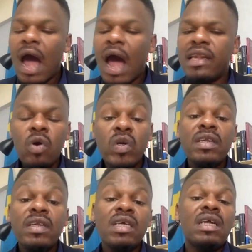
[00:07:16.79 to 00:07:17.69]
and the
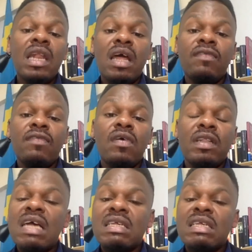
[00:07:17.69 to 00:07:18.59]
coordination
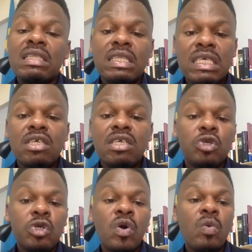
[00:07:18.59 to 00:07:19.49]
level doesn't need
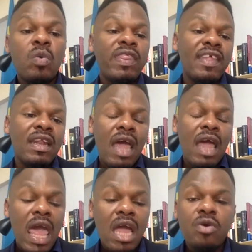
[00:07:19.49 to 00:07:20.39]
to go within
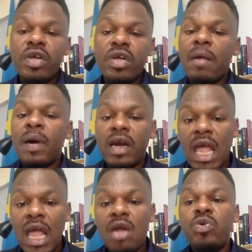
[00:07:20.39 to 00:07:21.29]
area
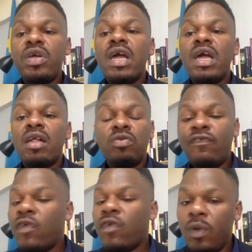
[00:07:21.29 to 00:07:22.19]
per area to
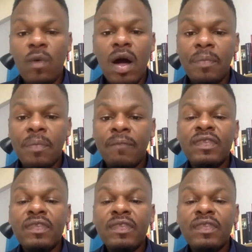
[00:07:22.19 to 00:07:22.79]
follow up.